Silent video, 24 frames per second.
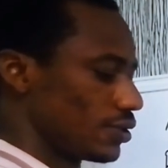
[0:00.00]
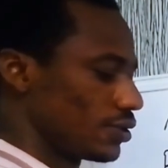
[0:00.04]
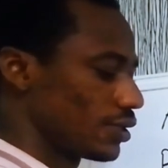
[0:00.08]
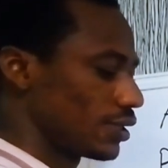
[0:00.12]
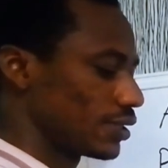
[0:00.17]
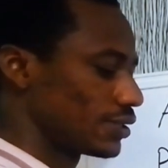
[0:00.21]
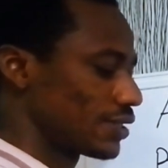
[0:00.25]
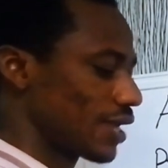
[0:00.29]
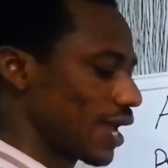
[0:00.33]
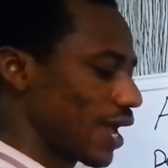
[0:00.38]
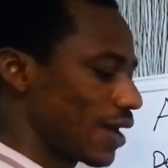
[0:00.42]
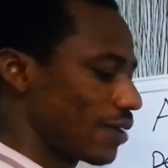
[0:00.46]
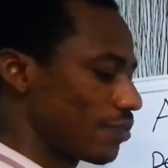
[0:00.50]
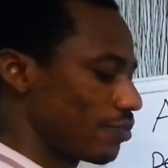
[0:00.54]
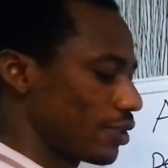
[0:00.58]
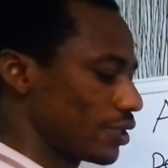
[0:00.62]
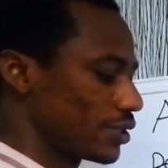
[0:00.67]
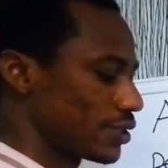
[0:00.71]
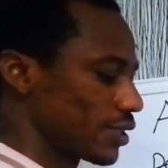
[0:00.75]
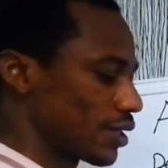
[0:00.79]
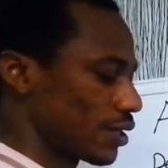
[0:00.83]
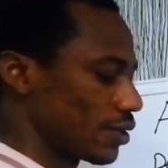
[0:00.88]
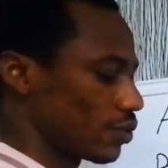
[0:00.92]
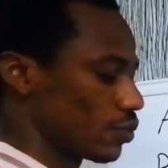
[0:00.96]
the
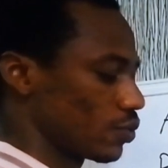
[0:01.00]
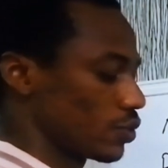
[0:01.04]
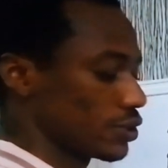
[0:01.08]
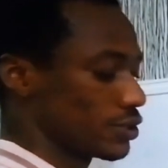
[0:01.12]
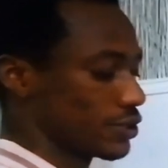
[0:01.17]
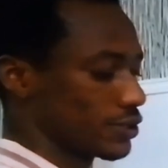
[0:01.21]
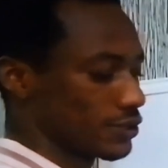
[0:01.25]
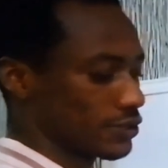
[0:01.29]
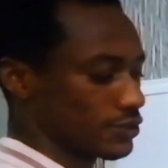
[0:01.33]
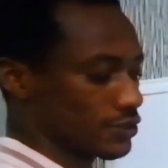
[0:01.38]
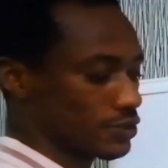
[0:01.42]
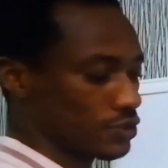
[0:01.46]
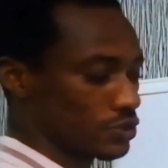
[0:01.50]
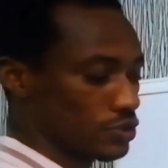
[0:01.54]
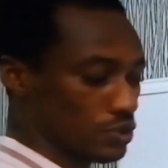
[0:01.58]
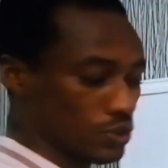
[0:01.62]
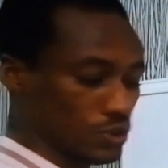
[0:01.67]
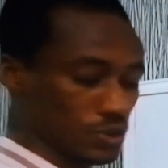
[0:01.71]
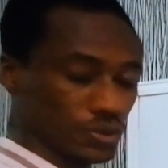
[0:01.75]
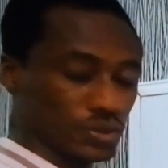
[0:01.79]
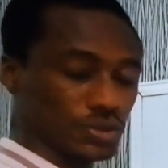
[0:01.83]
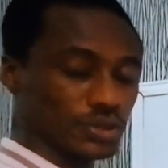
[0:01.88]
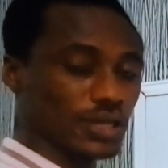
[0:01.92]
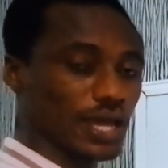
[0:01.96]
diameter, which is
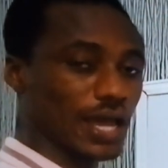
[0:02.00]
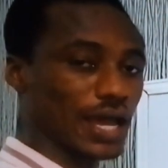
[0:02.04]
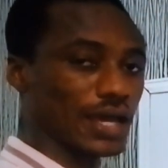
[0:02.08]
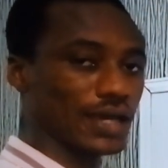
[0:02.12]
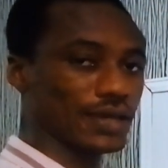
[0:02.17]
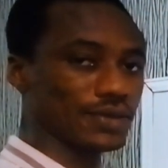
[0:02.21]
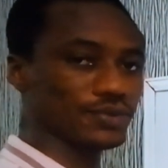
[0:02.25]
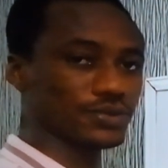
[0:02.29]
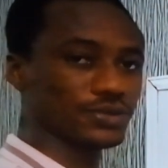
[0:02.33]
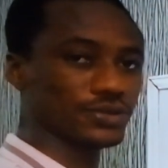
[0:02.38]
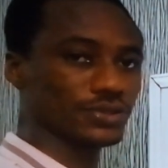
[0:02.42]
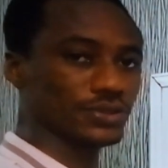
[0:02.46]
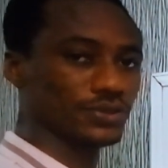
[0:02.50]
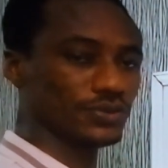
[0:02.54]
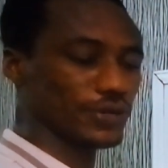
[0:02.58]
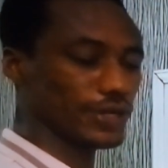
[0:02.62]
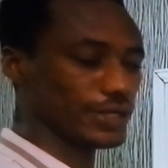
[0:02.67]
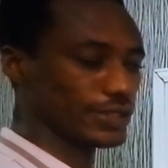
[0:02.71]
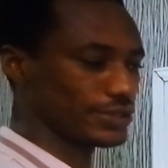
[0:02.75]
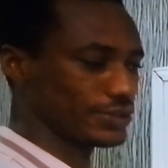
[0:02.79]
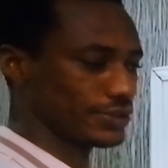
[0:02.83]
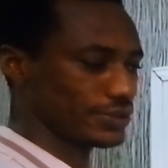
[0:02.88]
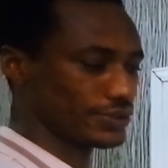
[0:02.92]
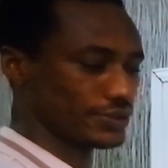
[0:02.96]
2 times the
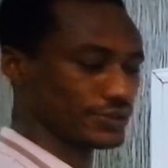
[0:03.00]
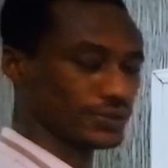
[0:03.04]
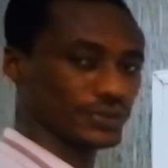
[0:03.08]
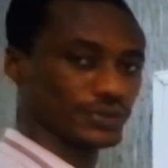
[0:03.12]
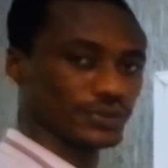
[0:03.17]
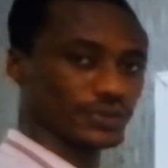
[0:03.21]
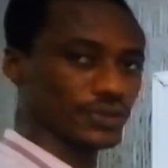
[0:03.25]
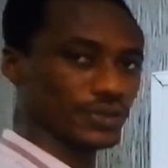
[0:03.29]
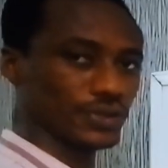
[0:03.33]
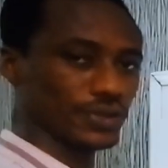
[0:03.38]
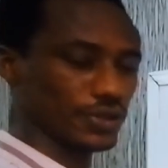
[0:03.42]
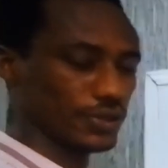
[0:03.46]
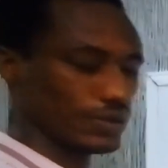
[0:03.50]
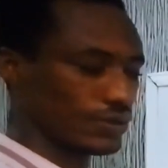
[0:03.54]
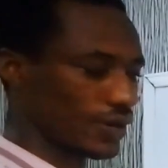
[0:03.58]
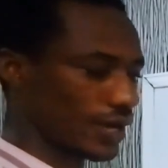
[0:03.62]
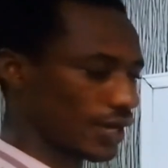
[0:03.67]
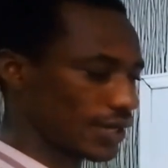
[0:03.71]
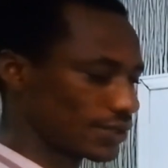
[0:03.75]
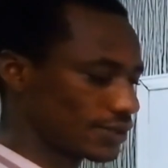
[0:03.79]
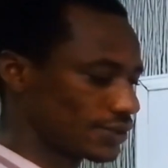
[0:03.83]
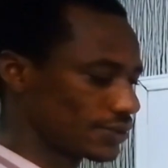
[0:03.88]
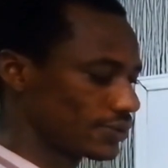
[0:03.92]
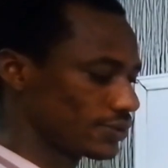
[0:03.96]
radius. All
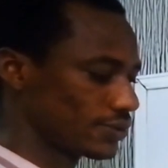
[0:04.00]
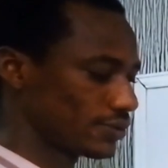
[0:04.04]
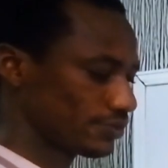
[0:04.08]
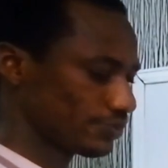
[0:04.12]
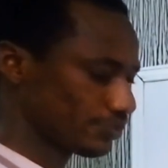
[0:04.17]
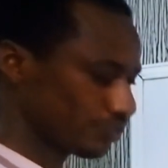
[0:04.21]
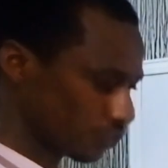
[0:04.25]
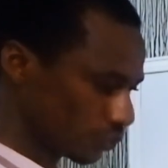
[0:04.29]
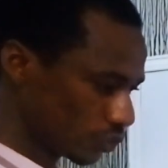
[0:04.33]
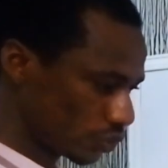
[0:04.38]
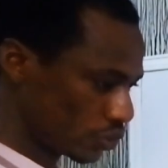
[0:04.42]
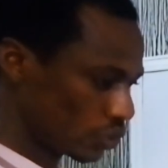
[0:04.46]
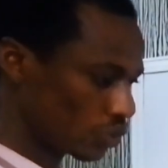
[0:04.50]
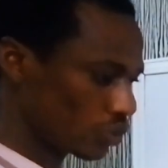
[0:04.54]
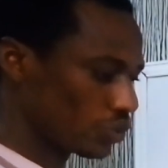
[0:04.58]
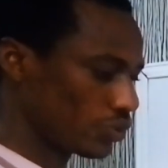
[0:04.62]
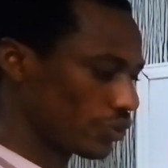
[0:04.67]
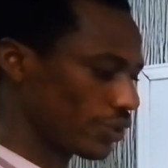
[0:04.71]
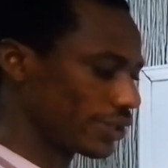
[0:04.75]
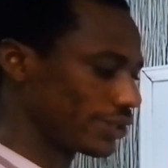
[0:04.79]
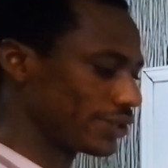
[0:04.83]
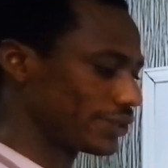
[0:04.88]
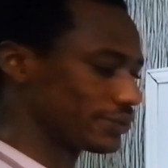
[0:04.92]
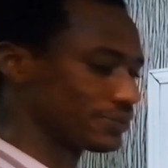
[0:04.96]
right, 2
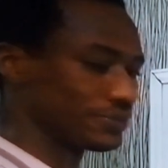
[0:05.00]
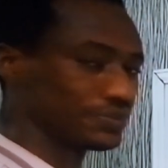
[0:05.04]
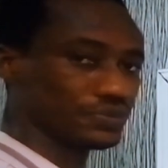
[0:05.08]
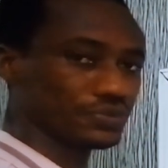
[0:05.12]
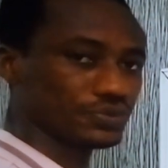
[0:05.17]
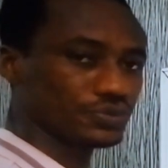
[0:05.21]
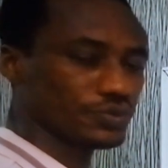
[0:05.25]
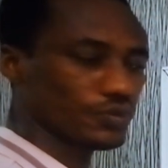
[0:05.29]
radi.